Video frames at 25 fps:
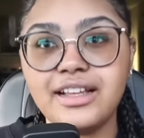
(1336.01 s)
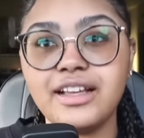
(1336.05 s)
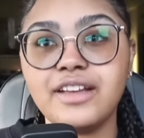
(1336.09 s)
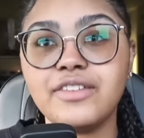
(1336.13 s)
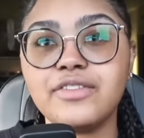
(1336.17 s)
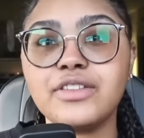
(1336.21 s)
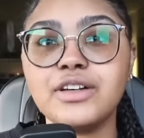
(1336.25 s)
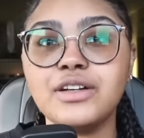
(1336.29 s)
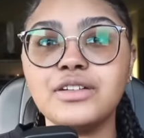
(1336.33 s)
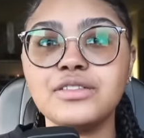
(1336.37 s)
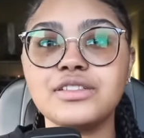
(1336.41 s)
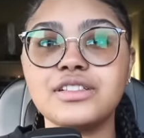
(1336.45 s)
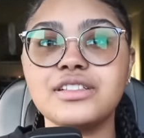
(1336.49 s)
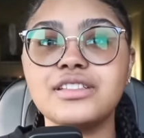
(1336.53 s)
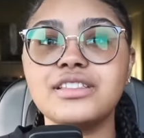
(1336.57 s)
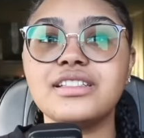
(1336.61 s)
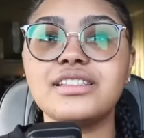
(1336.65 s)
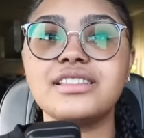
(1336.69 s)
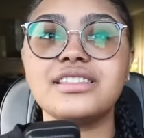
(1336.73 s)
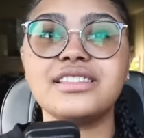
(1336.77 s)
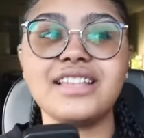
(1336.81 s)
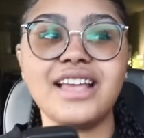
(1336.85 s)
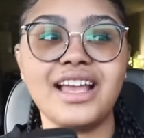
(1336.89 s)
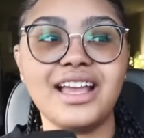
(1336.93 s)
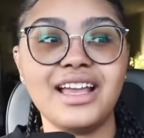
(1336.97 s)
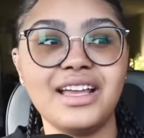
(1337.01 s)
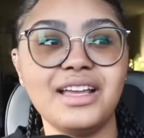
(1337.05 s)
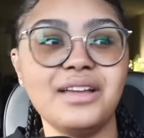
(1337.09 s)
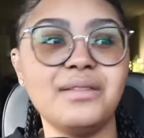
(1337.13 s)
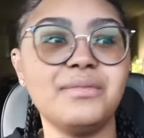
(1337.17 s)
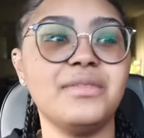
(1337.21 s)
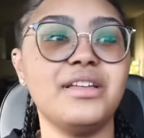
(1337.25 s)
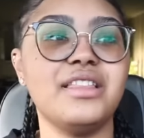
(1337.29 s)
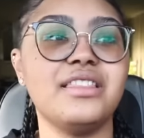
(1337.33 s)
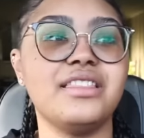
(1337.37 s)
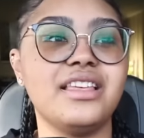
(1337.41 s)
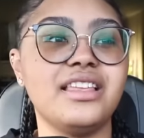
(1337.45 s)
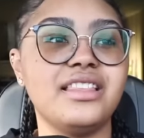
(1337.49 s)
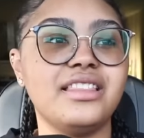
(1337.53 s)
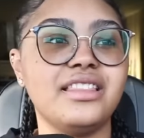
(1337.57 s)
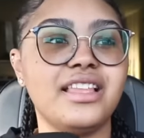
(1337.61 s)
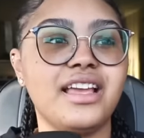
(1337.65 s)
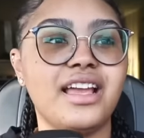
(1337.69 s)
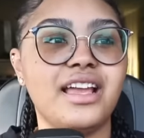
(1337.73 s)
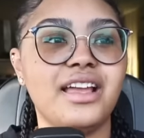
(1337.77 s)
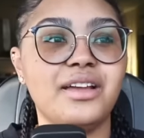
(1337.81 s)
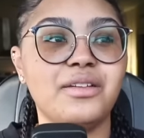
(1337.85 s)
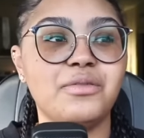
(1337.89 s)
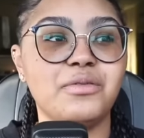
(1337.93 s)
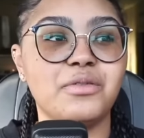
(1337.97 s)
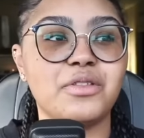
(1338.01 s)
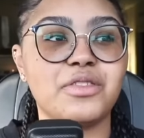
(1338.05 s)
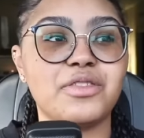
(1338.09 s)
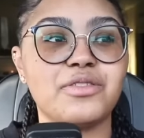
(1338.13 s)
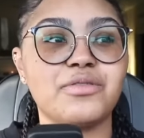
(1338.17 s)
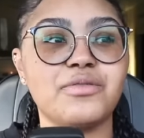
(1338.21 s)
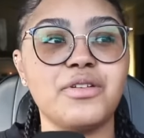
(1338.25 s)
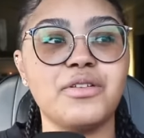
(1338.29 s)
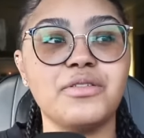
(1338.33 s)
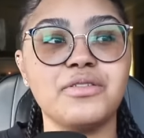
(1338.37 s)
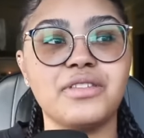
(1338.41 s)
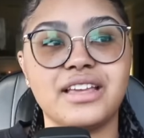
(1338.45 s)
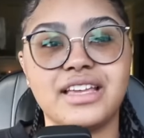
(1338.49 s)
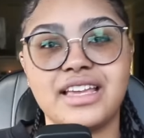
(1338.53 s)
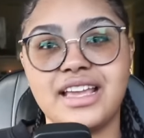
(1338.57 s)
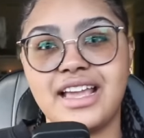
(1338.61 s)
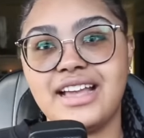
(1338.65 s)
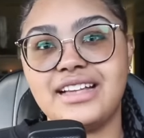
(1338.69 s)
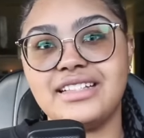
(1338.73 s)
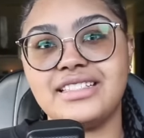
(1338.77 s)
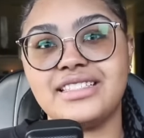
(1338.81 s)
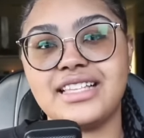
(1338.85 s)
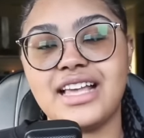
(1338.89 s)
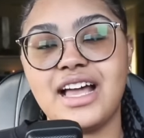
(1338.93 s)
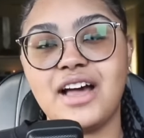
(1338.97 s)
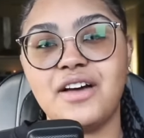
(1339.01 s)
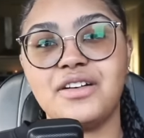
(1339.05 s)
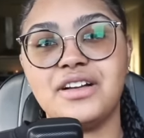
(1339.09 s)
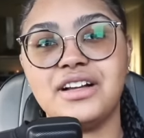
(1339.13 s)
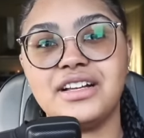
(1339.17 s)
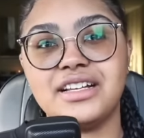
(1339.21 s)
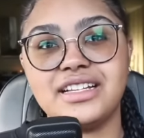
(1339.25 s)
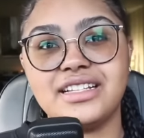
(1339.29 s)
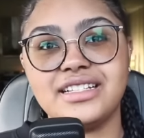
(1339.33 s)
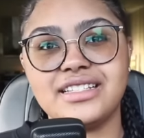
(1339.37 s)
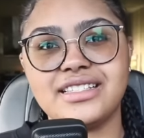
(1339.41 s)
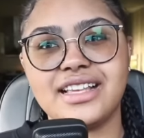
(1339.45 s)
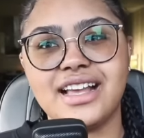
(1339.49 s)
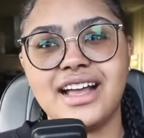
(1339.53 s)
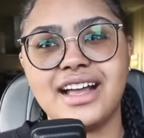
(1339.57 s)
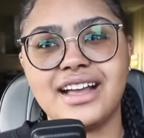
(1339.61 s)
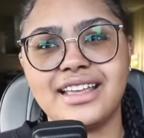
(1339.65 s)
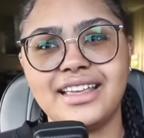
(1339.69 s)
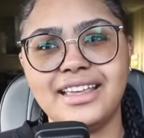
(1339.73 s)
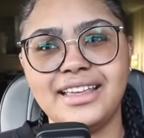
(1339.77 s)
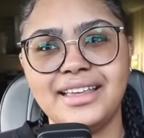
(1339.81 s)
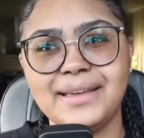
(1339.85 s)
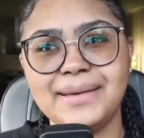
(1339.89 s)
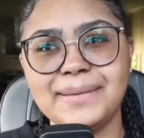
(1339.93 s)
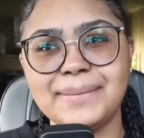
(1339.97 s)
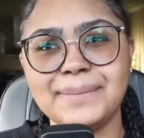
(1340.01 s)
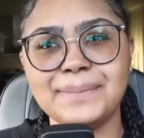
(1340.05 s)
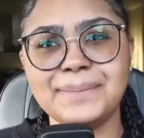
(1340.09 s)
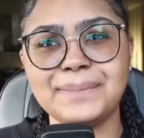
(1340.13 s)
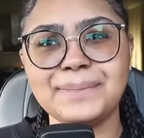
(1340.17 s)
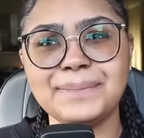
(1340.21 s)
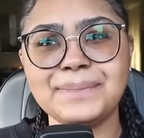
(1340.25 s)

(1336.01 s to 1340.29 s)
If those are the same, then they will throw the case out against Hakeem.